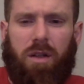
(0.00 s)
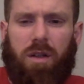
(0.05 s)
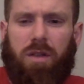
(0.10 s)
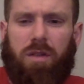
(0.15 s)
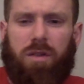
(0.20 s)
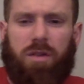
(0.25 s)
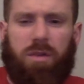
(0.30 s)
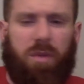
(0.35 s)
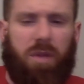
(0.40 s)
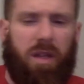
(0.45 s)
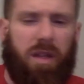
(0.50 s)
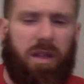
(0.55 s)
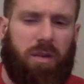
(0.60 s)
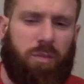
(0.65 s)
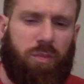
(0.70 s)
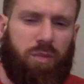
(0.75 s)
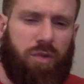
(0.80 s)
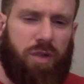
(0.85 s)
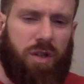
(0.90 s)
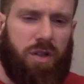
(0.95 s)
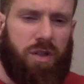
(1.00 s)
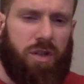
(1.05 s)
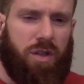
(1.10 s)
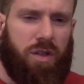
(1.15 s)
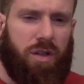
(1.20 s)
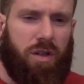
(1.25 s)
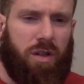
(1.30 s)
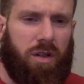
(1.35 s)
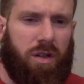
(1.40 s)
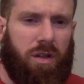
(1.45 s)
Something like the preach
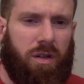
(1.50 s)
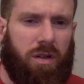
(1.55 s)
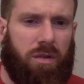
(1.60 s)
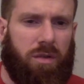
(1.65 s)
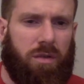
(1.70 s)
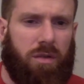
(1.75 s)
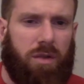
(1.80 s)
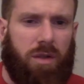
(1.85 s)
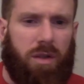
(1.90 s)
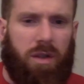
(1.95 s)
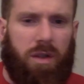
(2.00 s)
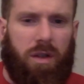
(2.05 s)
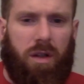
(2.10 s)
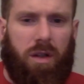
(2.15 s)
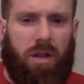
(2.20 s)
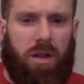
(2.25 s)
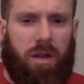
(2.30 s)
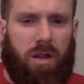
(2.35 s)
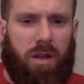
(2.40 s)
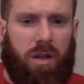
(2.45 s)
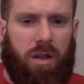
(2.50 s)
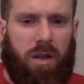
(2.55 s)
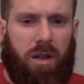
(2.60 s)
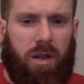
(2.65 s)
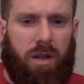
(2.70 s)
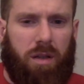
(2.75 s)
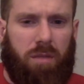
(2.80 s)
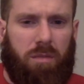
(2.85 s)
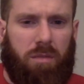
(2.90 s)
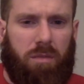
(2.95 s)
curl,
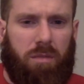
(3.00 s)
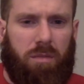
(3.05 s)
um,